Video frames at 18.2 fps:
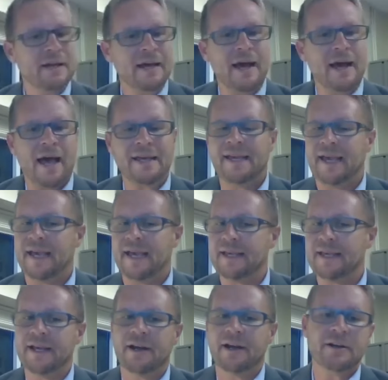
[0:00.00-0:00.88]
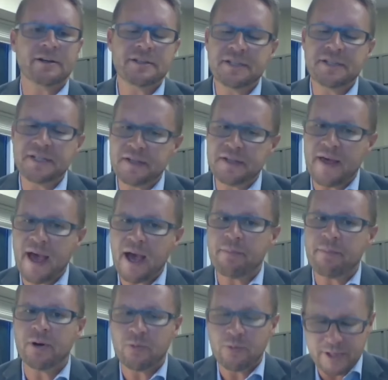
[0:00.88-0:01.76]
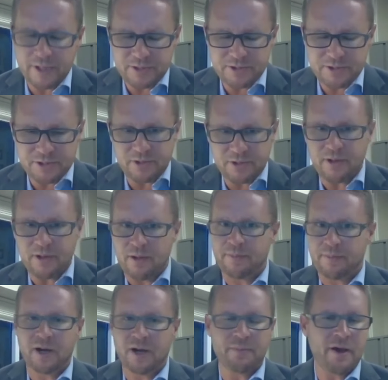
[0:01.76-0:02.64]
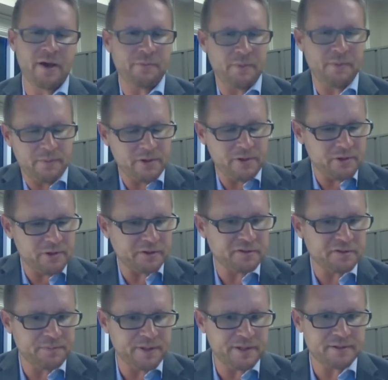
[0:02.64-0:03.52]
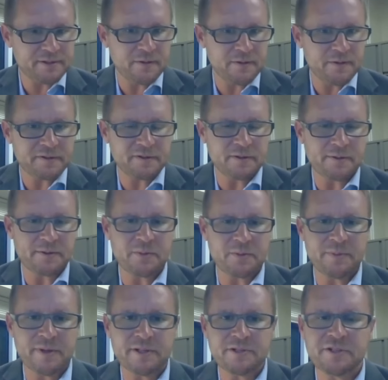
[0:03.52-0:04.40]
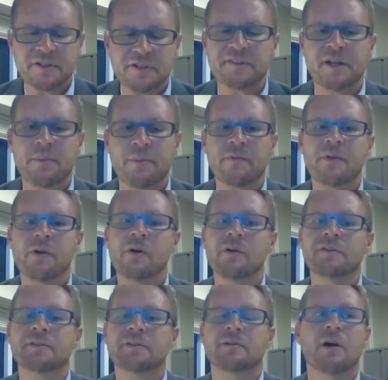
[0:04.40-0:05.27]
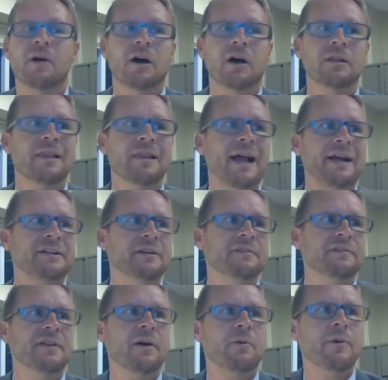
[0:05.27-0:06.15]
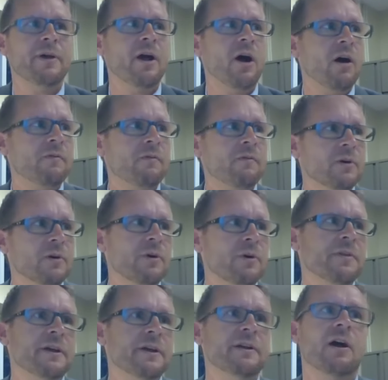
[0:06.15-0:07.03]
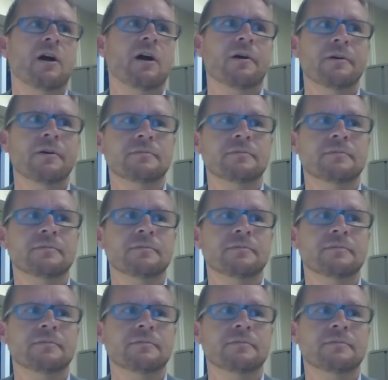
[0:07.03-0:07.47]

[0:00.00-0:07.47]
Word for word: I can't guarantee that, but we do. Maribeth, maybe you can speak to this a little bit, just some of those electives that we offer within art.